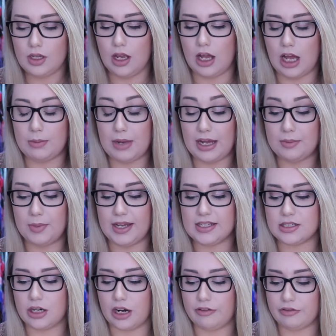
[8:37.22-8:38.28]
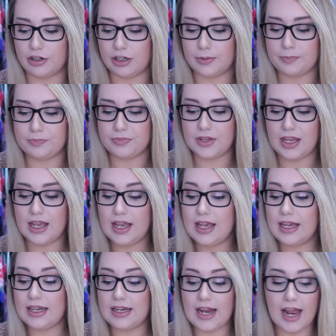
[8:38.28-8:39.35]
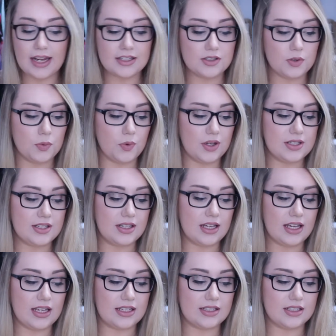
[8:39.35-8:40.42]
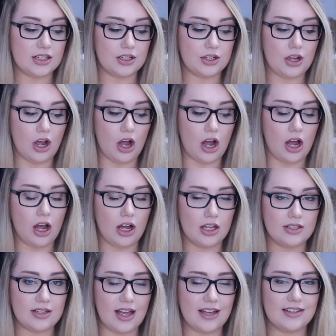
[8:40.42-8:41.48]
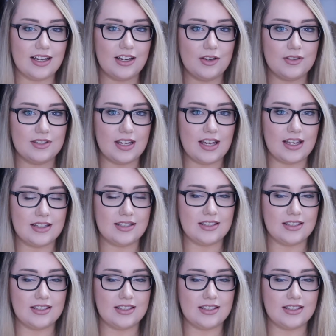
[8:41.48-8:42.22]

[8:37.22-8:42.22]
dollars um, on best offer. Next was this Cause, is that how you say it?